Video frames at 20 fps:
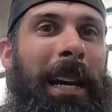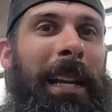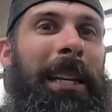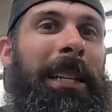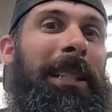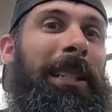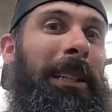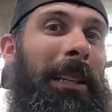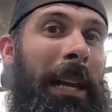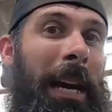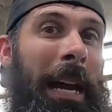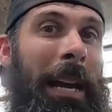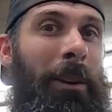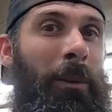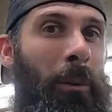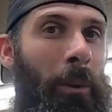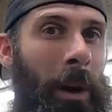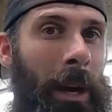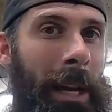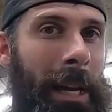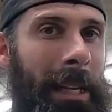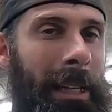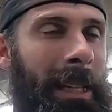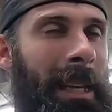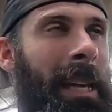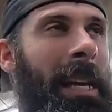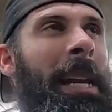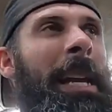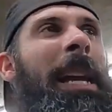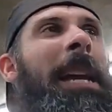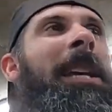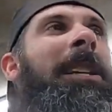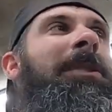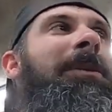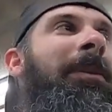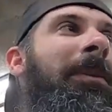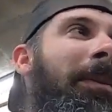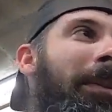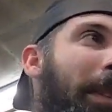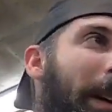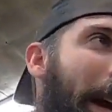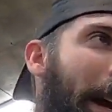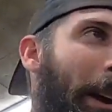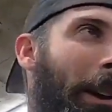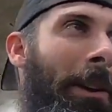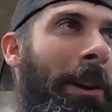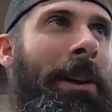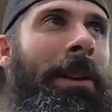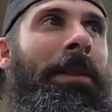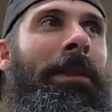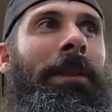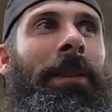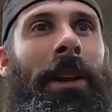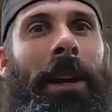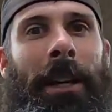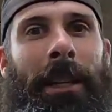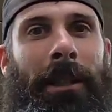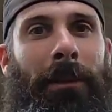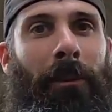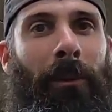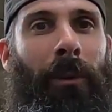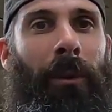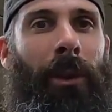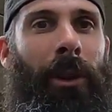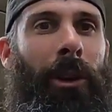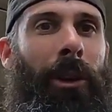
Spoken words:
and it's lightweight. It's very flexible.